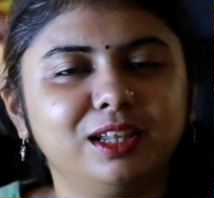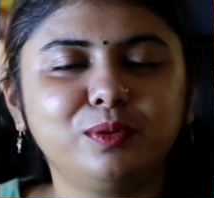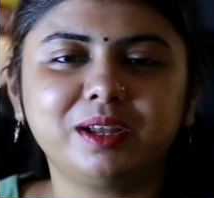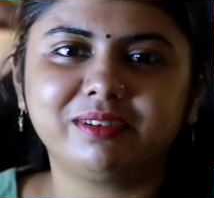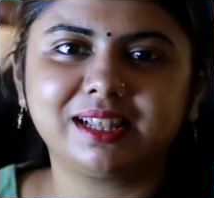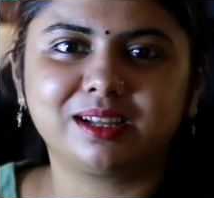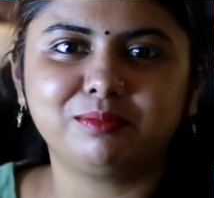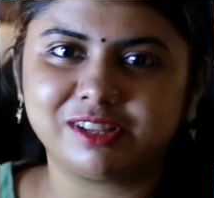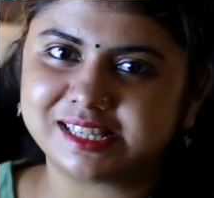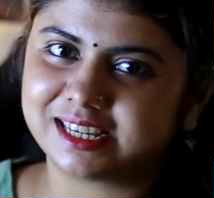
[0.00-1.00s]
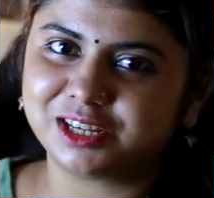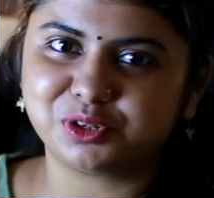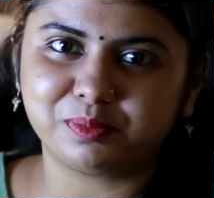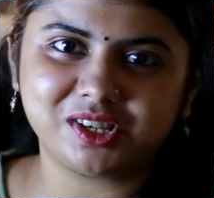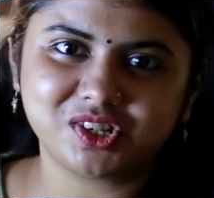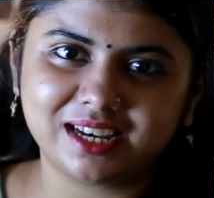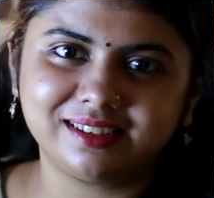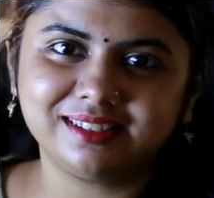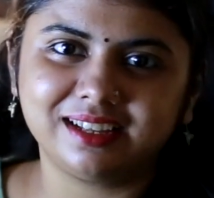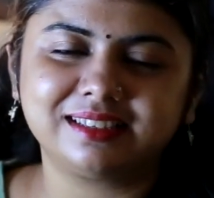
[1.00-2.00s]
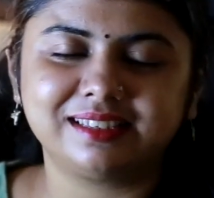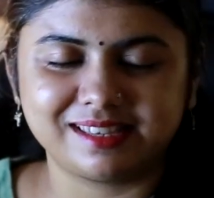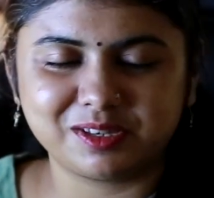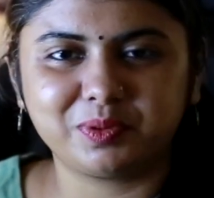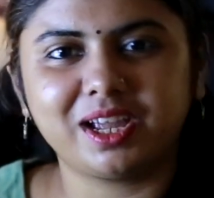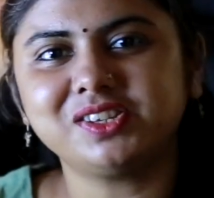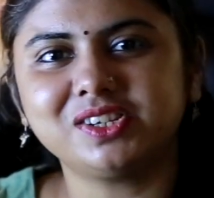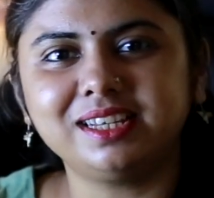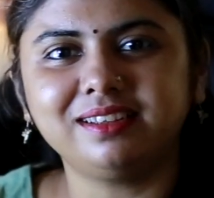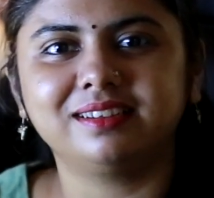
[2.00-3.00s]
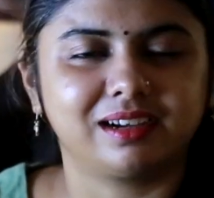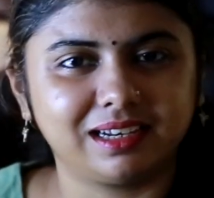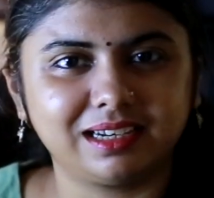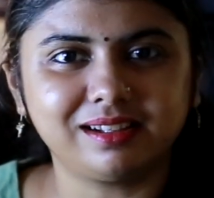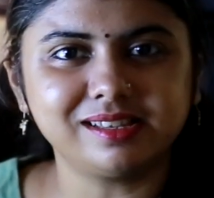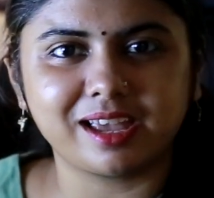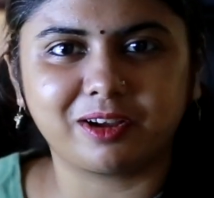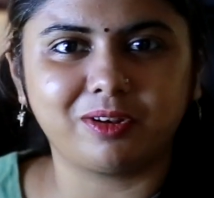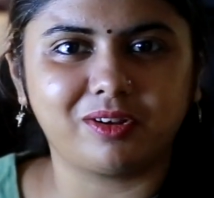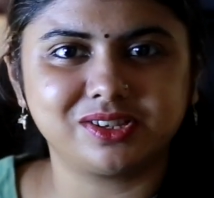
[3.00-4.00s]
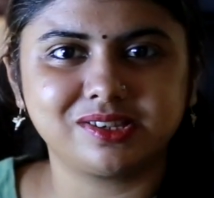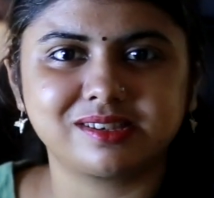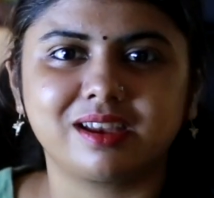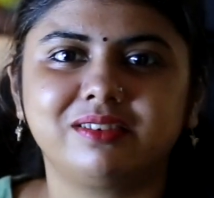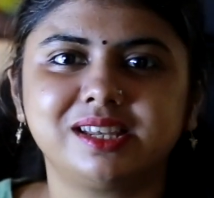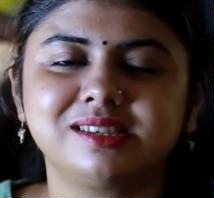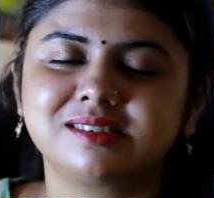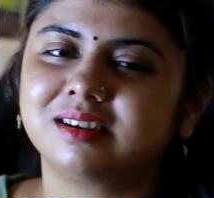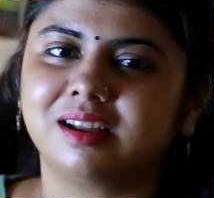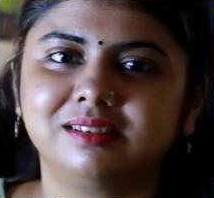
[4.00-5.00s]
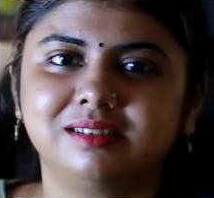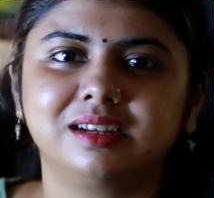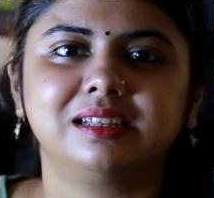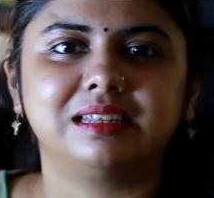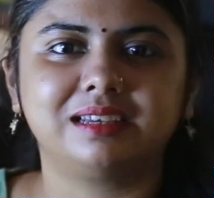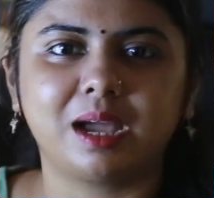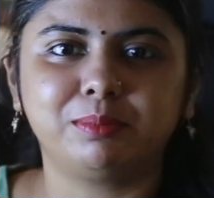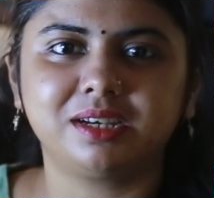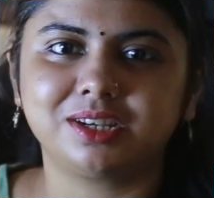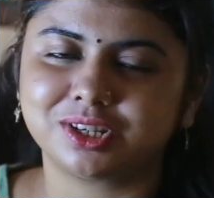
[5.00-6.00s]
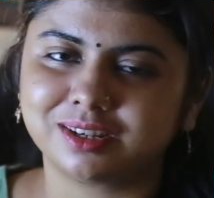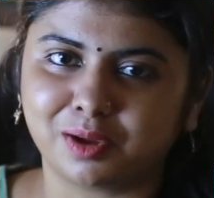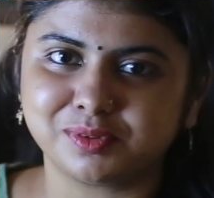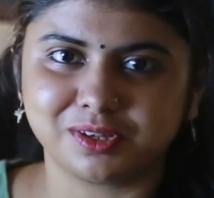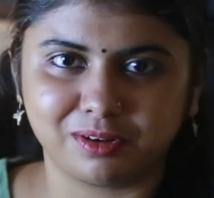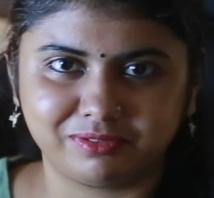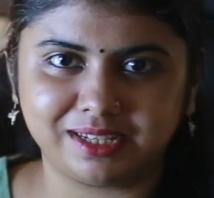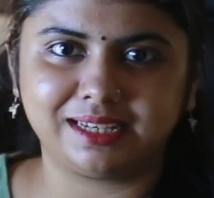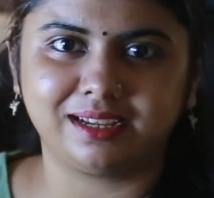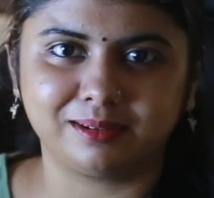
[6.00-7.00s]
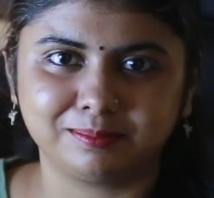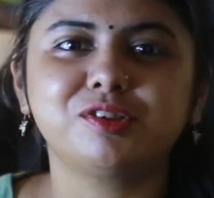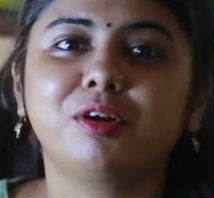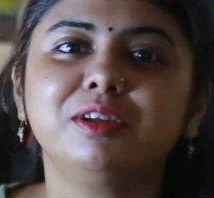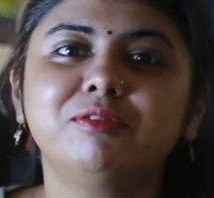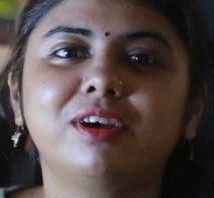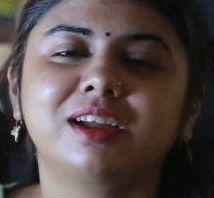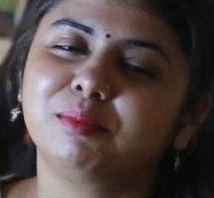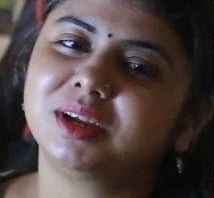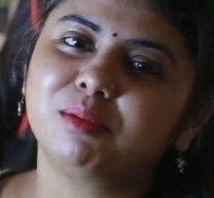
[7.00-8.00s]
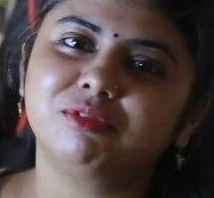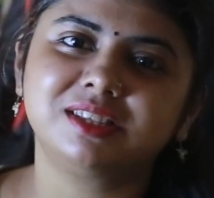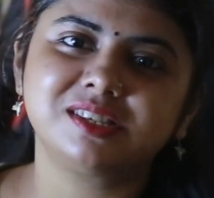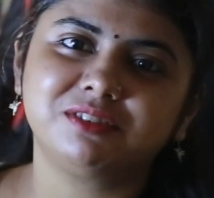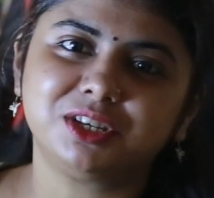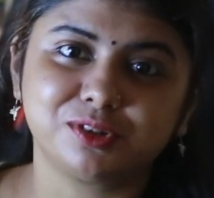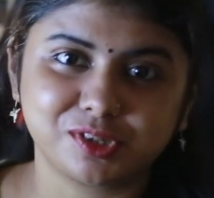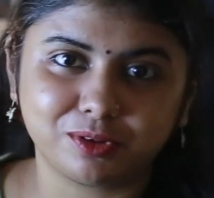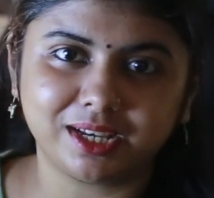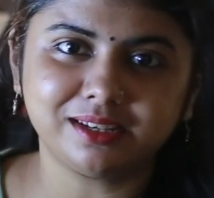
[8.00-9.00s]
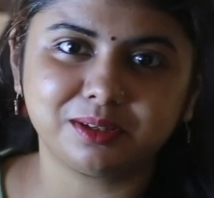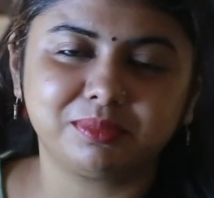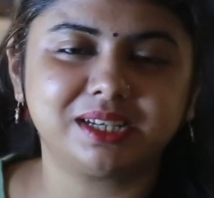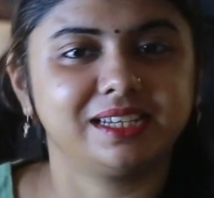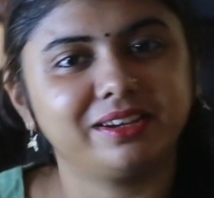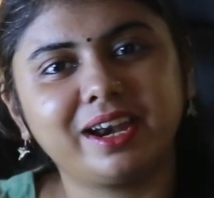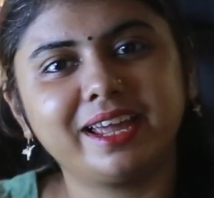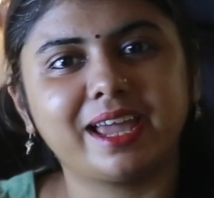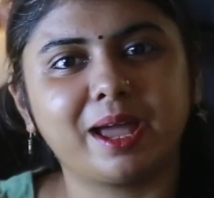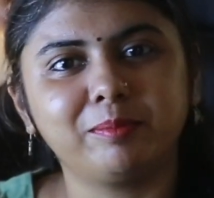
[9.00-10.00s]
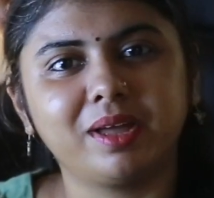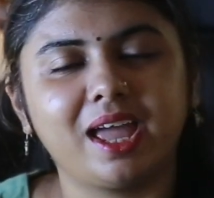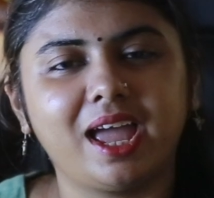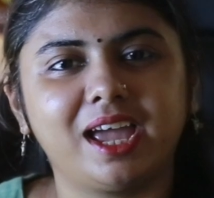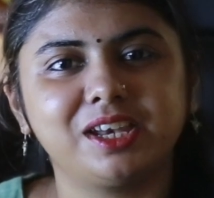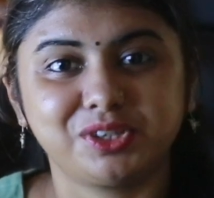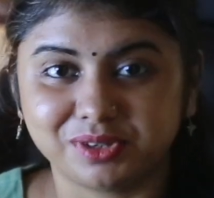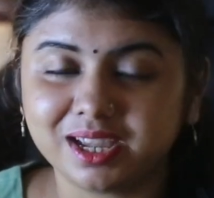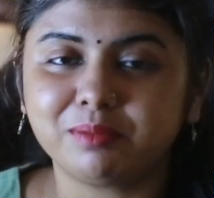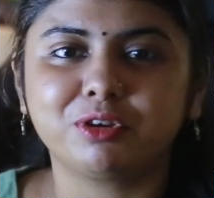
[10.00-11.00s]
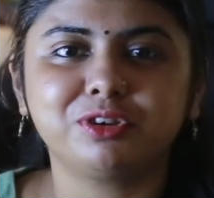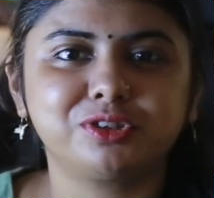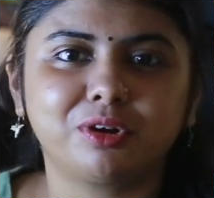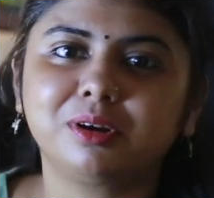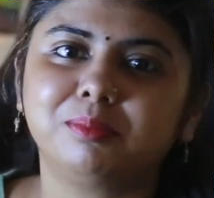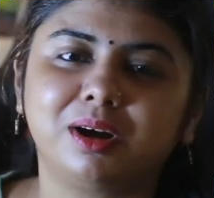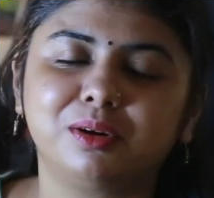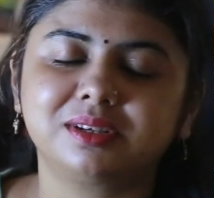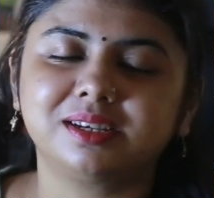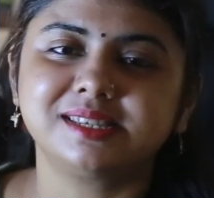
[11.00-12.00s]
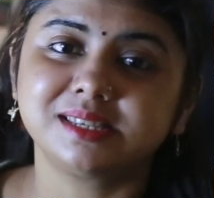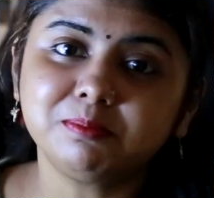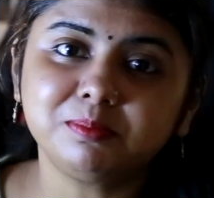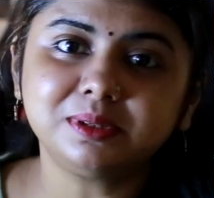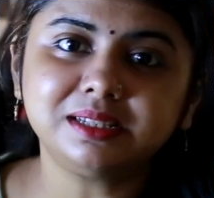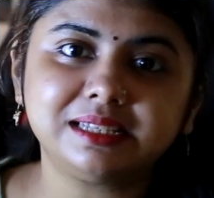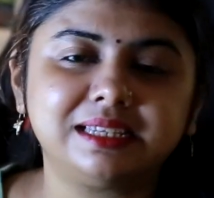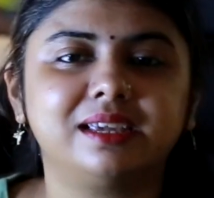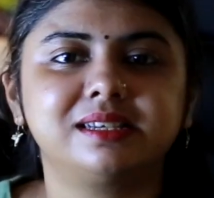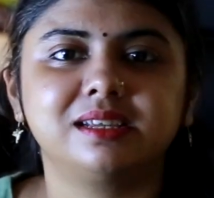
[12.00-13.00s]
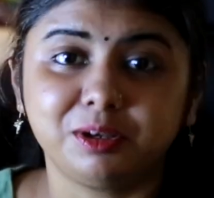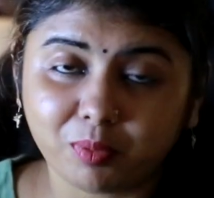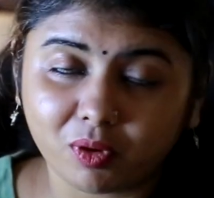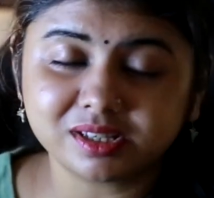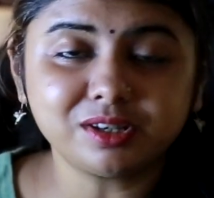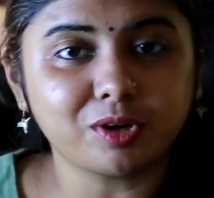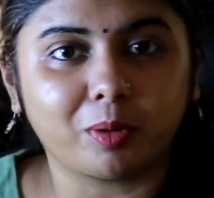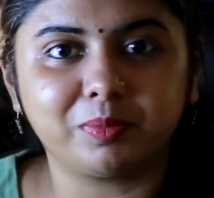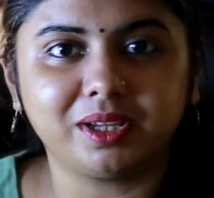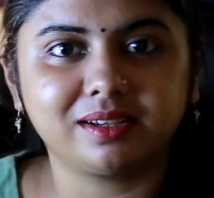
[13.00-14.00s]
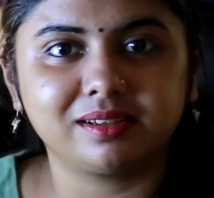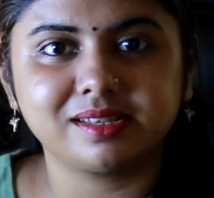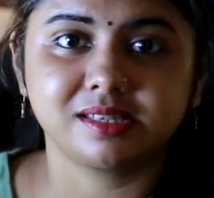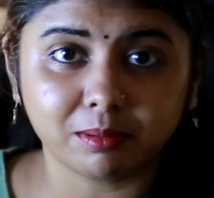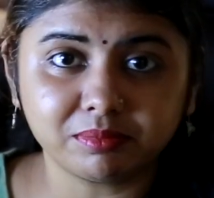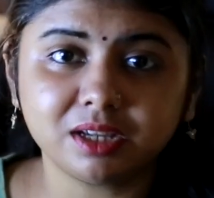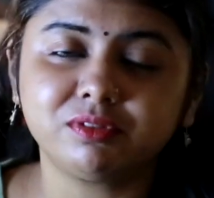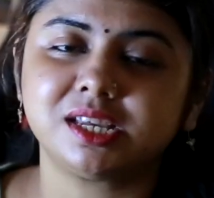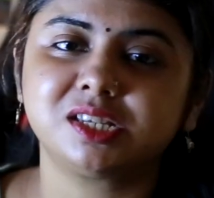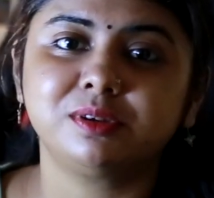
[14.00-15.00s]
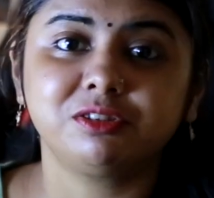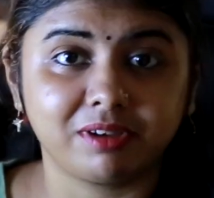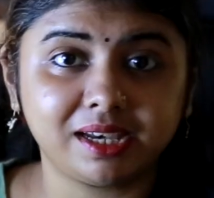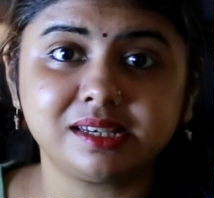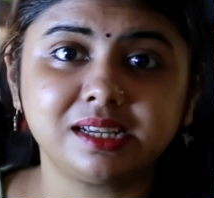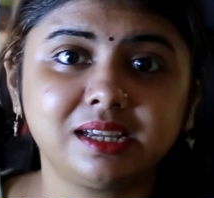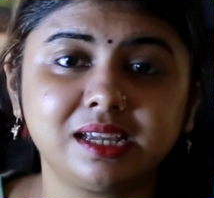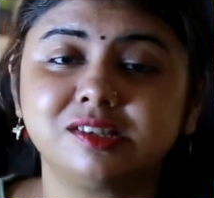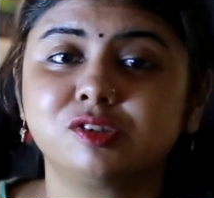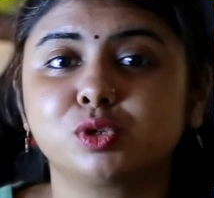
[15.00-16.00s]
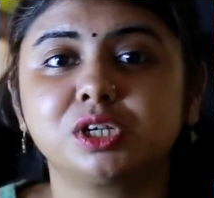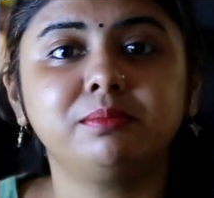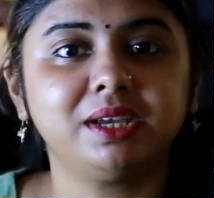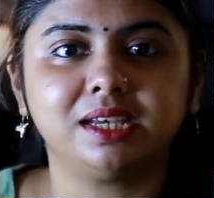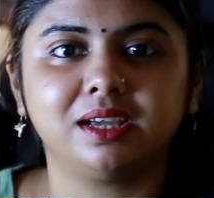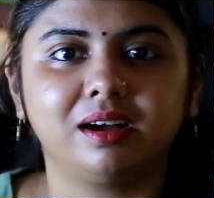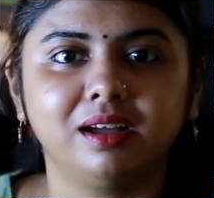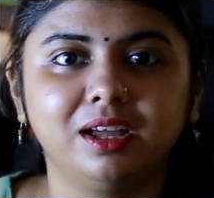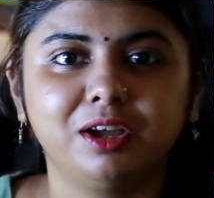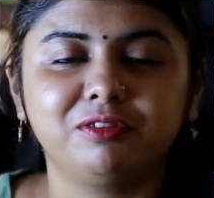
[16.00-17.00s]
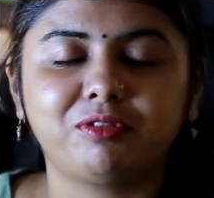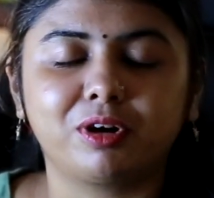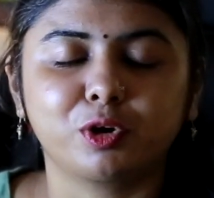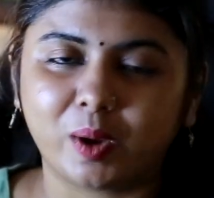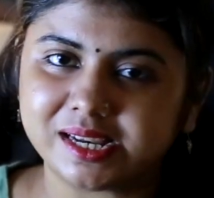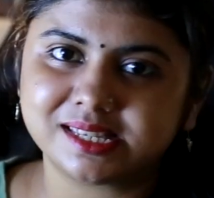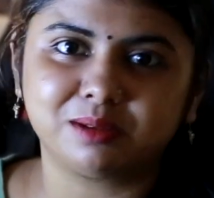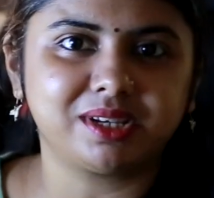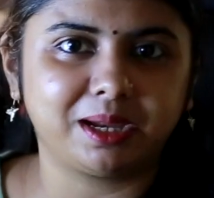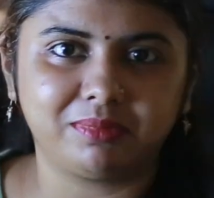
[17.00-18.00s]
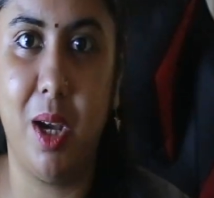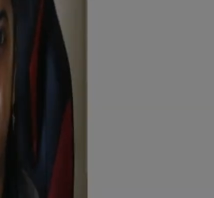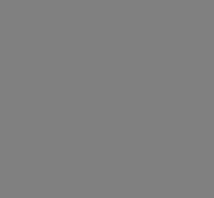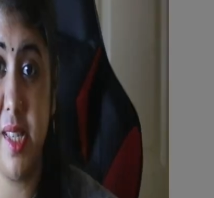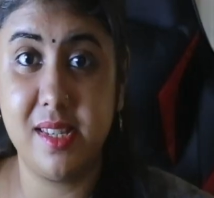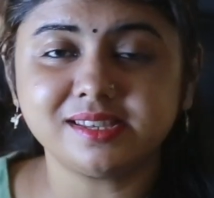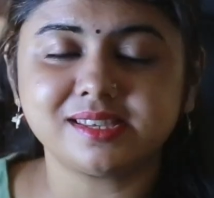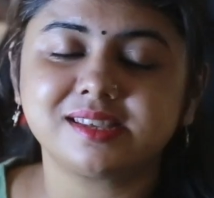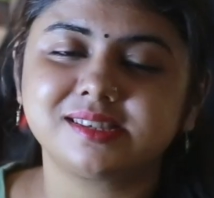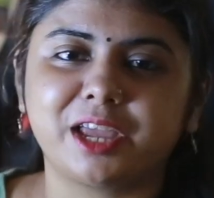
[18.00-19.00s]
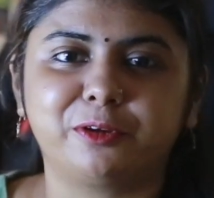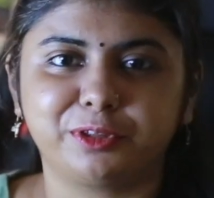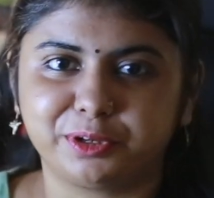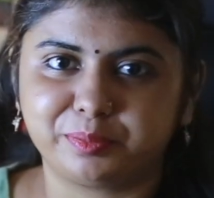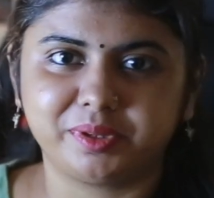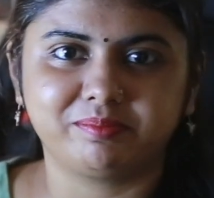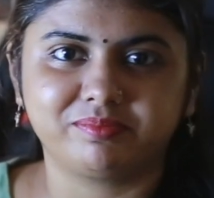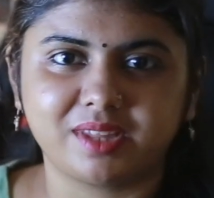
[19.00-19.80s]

Hello and welcome once again to my channel. This is Priyanjali, a clinical psychologist registered under the Rehabilitation Council of India. Sorry for coming up with this video so late, but here I am, and today I'm going to talk about a simple yet important topic, something which has been trending in social media for quite some time now, which is psychotherapy.